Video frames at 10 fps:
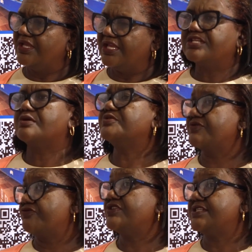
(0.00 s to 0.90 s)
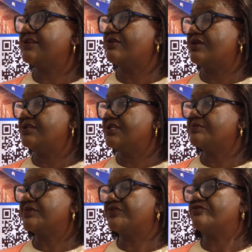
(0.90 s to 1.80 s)
in terms of
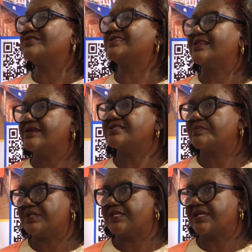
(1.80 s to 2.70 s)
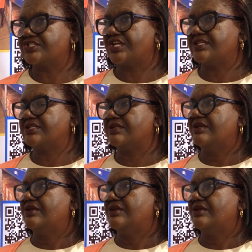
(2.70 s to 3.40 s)
your resilience building agenda.